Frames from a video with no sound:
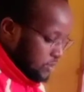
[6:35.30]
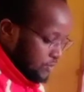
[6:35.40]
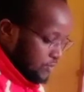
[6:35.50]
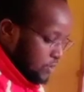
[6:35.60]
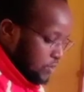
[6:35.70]

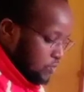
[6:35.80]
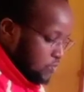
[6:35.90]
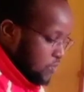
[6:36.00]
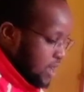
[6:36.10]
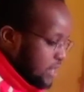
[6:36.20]
of
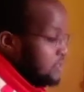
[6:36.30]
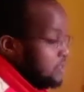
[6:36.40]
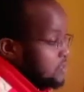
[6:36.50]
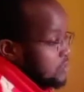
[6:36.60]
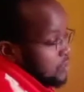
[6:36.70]

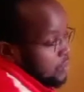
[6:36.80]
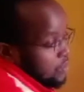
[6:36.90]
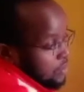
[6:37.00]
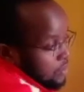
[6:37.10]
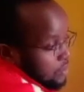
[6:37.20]
one
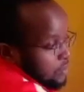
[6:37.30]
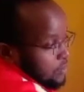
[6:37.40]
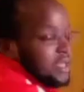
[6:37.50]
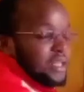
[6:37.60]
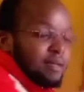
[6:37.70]
tone
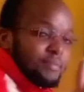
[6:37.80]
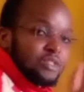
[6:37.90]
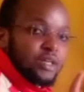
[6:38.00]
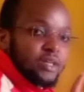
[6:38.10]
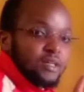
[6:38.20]
in a
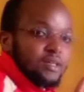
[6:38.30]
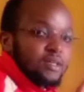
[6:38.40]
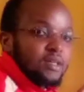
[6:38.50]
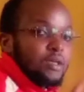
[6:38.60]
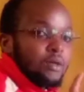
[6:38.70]
major key,
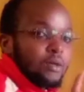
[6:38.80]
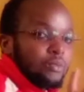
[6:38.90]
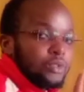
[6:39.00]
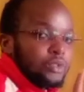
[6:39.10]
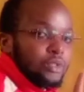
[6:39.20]

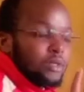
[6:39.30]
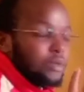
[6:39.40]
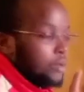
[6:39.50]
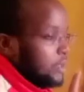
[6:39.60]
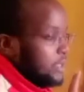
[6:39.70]
we usually
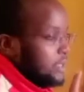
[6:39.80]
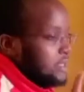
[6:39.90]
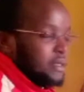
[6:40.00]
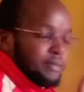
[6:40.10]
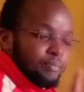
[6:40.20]
call
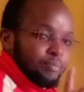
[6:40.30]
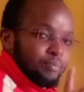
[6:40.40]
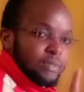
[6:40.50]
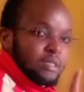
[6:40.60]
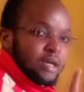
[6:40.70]
it
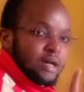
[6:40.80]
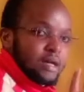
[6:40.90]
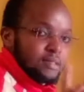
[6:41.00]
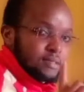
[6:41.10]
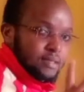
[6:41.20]

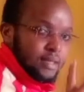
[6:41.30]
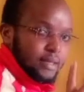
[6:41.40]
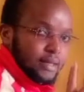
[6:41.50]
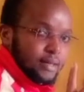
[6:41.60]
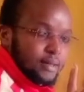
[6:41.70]
major
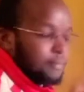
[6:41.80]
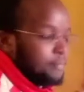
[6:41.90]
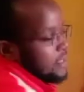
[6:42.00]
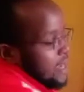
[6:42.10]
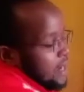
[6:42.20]
second.
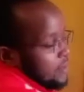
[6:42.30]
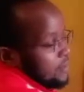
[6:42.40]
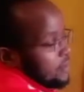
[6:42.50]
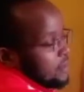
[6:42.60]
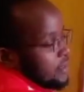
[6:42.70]

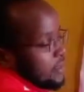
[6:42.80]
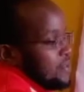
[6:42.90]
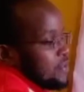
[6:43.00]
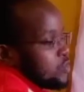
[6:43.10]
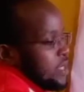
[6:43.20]
Now,
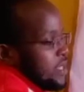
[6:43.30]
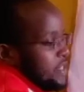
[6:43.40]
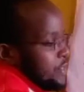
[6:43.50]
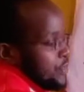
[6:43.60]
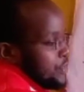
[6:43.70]

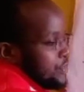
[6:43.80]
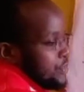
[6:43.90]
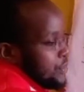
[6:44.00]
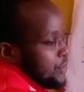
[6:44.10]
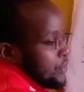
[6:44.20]
between
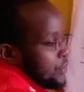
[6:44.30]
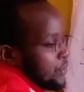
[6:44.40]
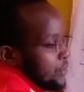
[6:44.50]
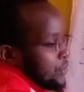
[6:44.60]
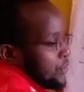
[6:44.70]

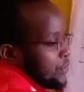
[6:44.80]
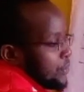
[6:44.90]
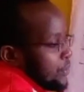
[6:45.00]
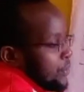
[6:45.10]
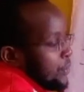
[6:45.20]

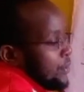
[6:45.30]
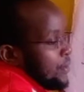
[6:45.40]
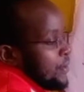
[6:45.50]
do,